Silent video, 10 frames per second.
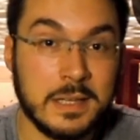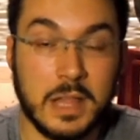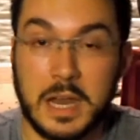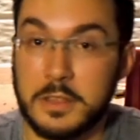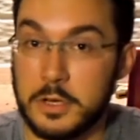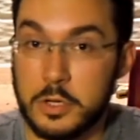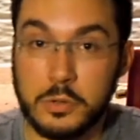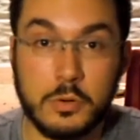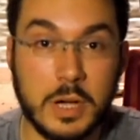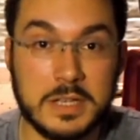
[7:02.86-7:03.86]
A lot of the
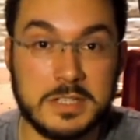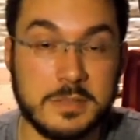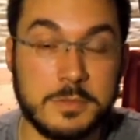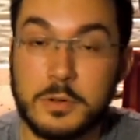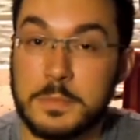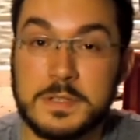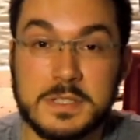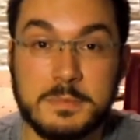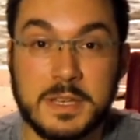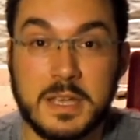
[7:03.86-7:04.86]
new subscriptions have been